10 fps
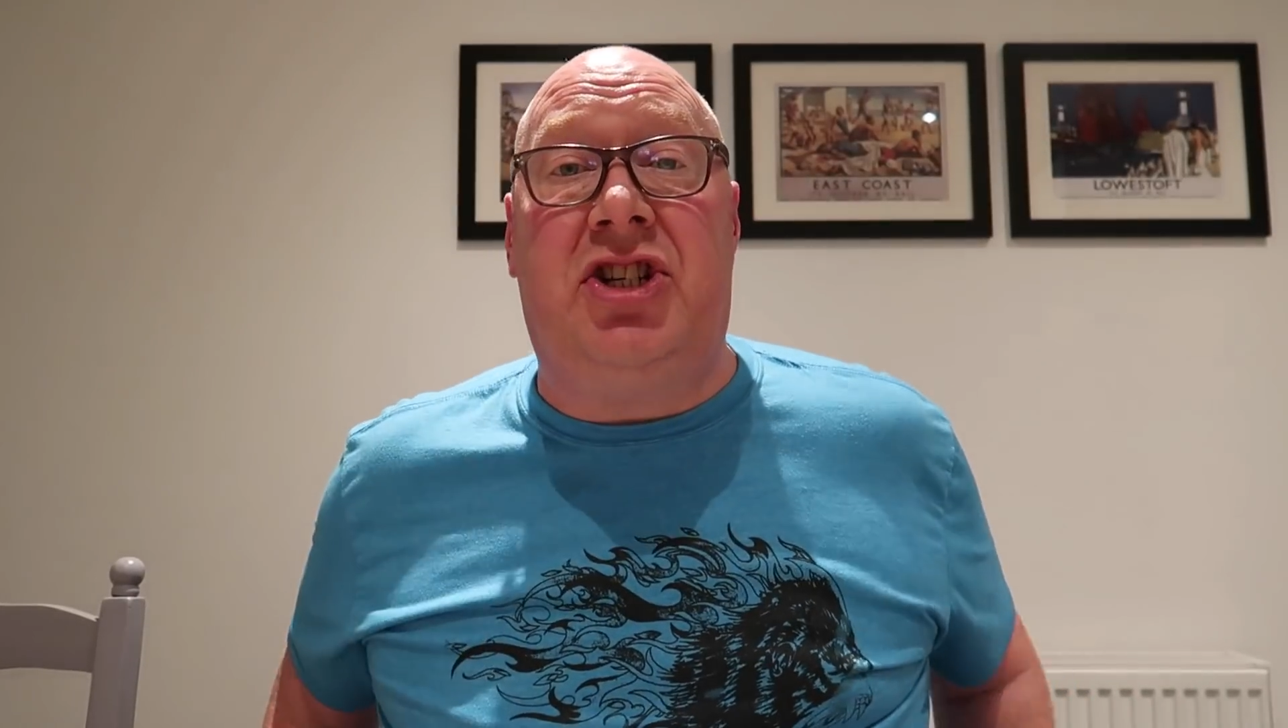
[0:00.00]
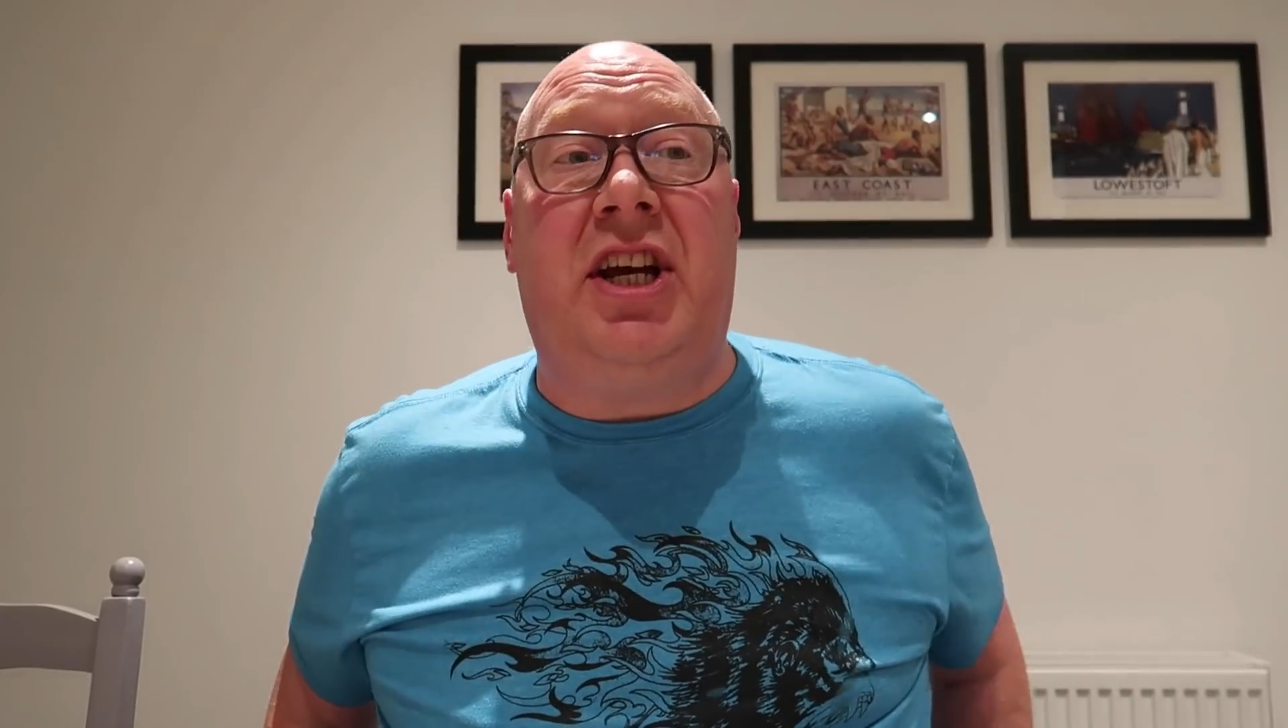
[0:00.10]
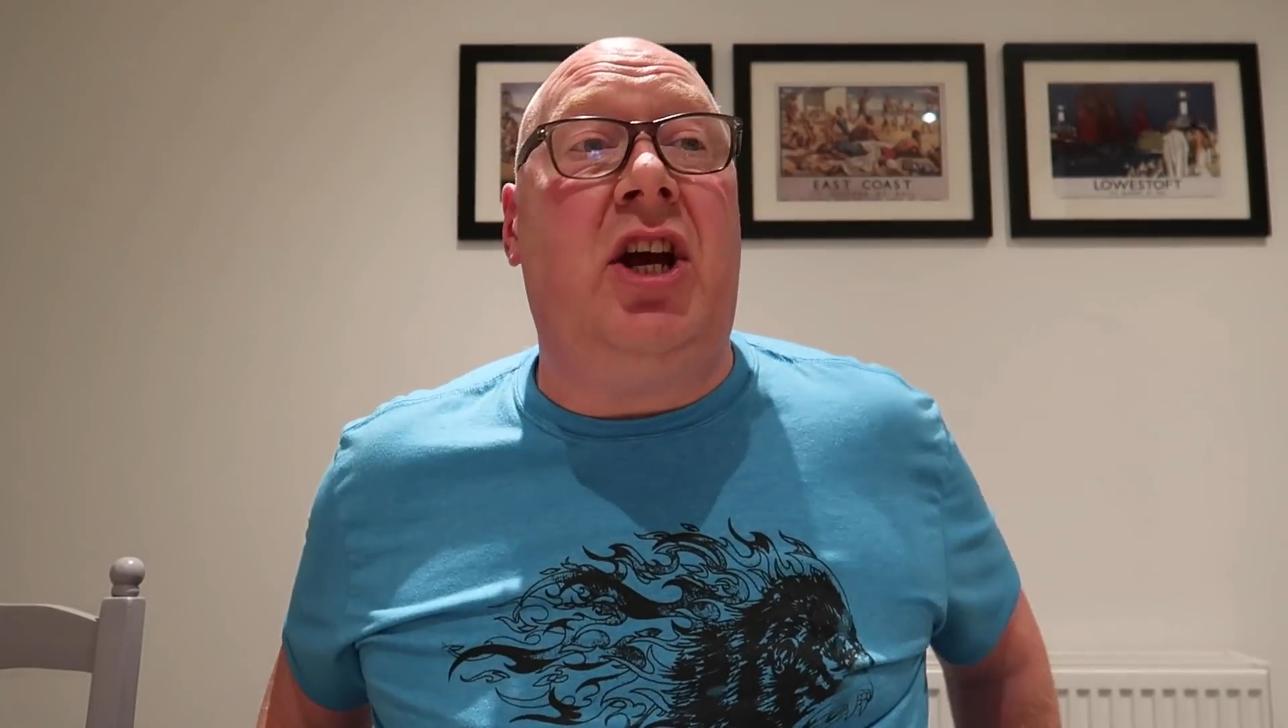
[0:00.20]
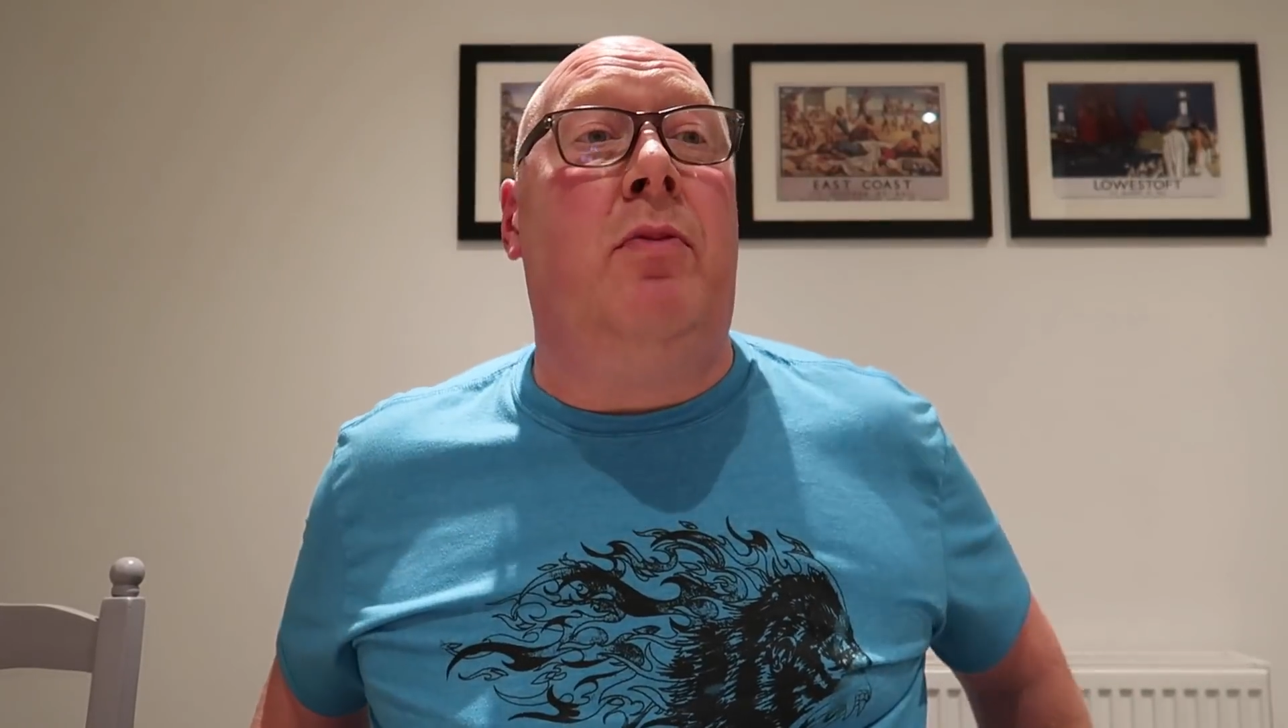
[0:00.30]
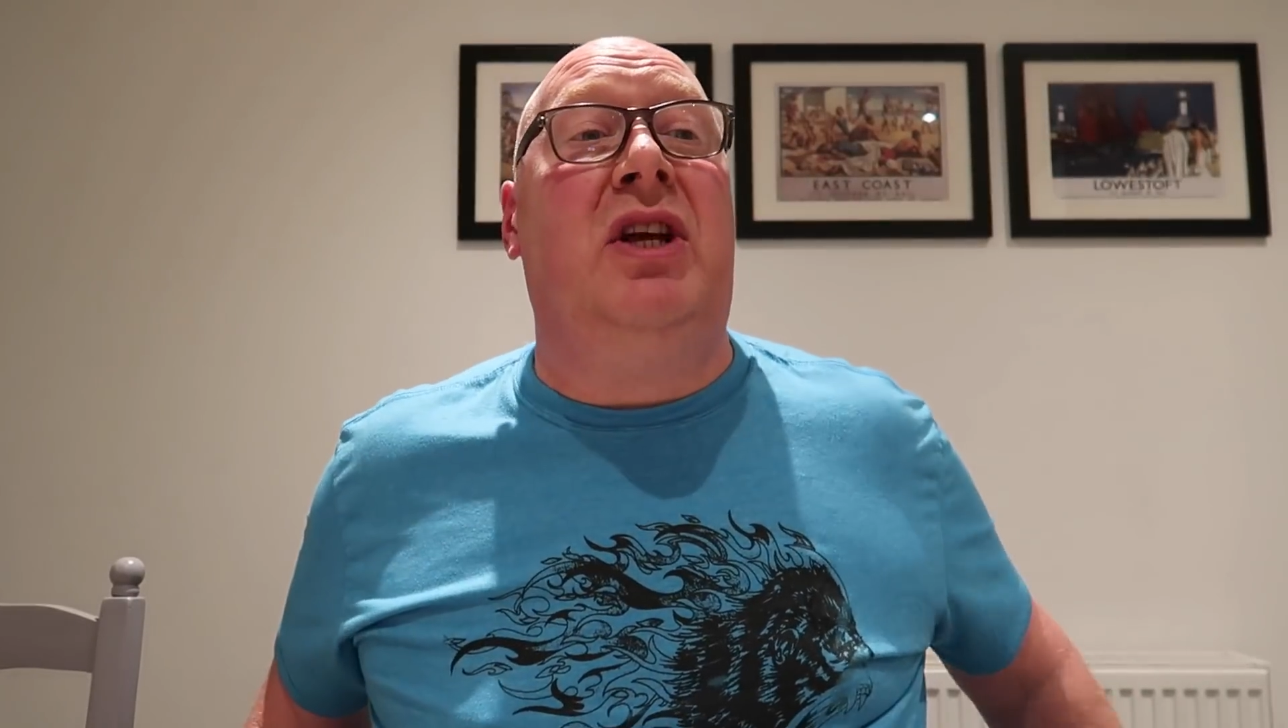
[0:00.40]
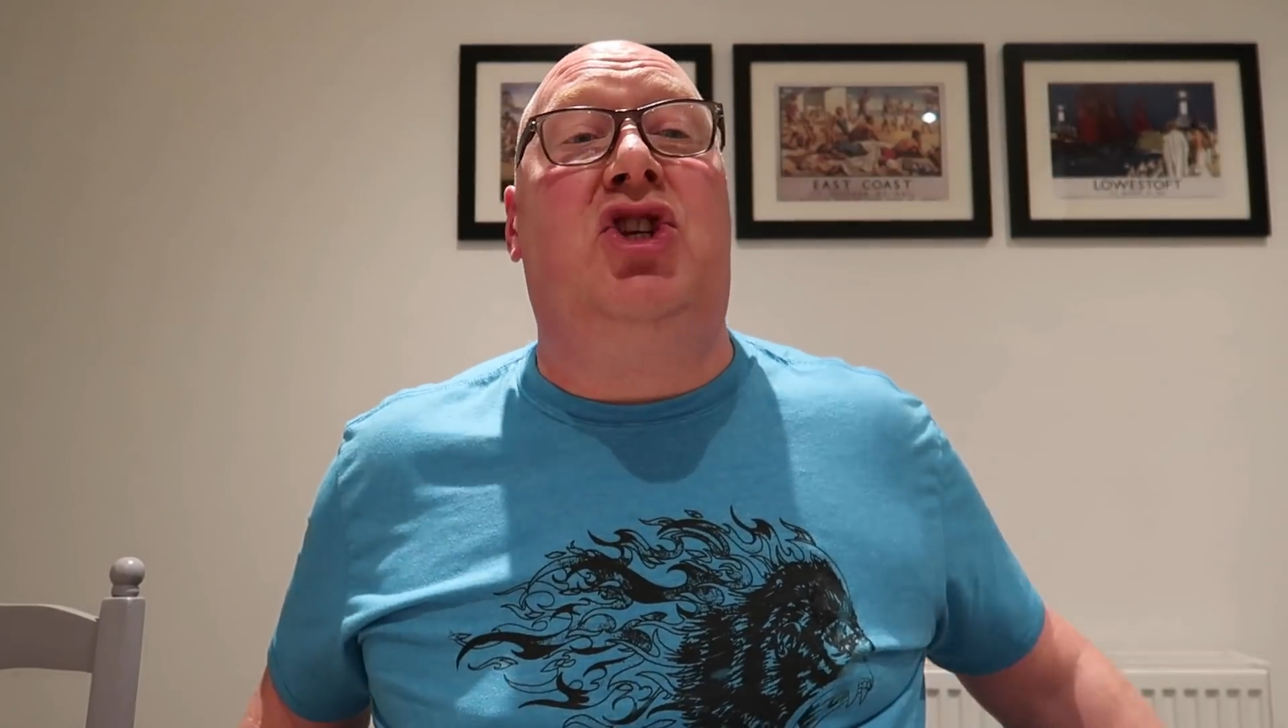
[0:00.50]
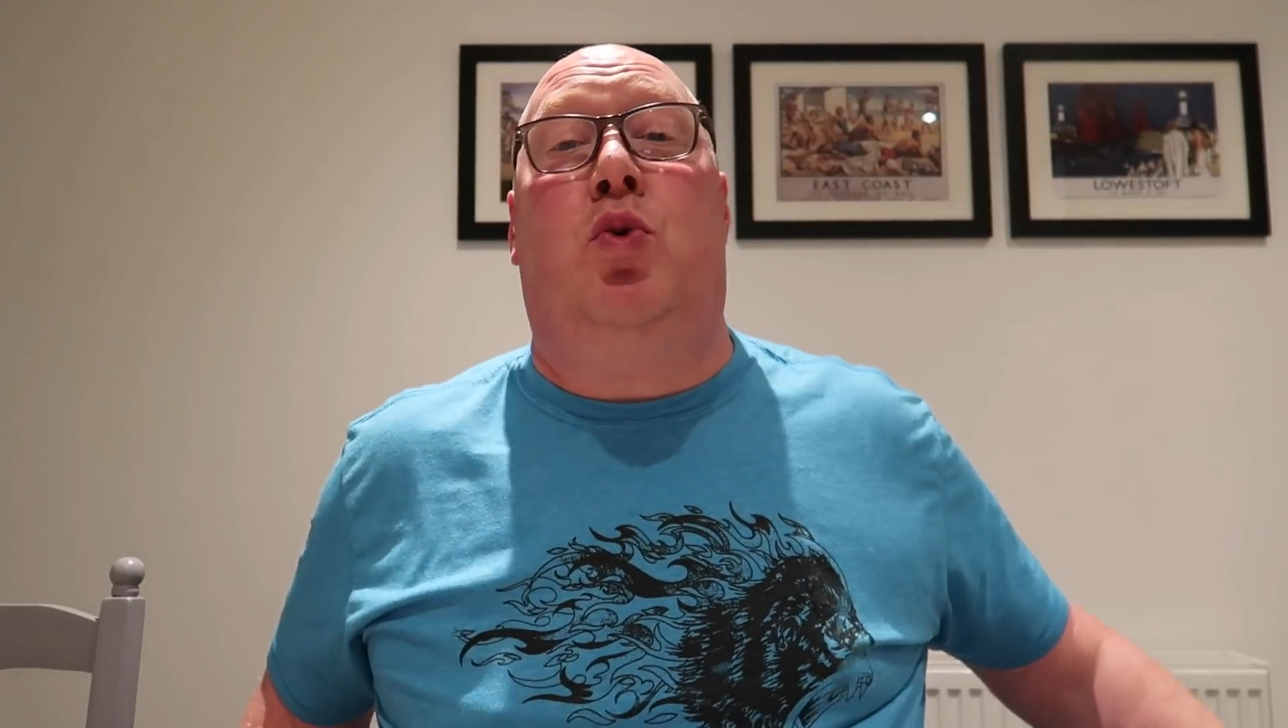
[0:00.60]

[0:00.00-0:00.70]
stick it on my